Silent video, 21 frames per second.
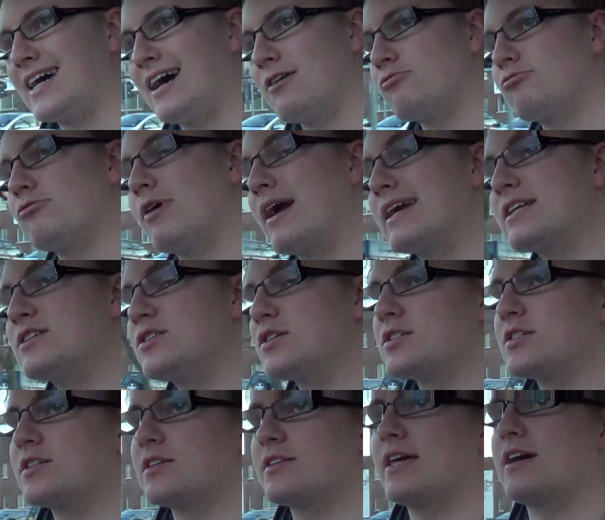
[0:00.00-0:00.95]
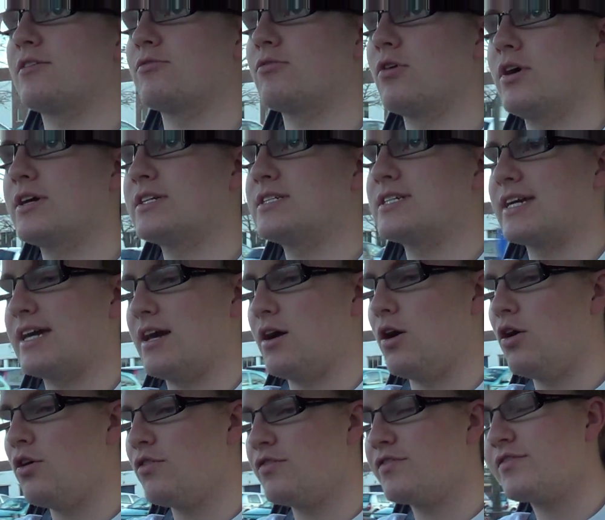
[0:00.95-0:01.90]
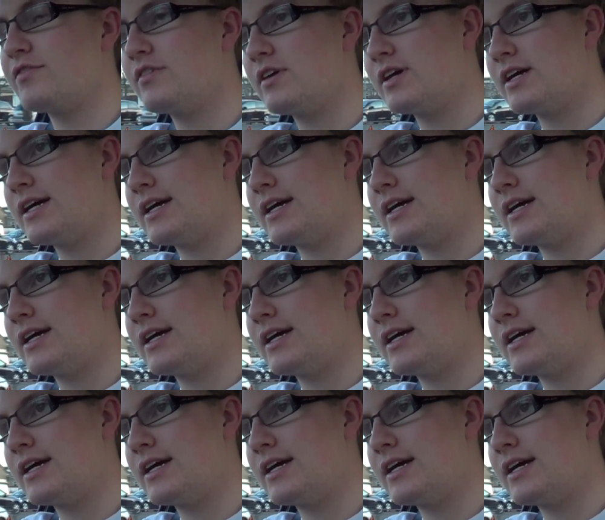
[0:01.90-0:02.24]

outrageous that they're writing it off.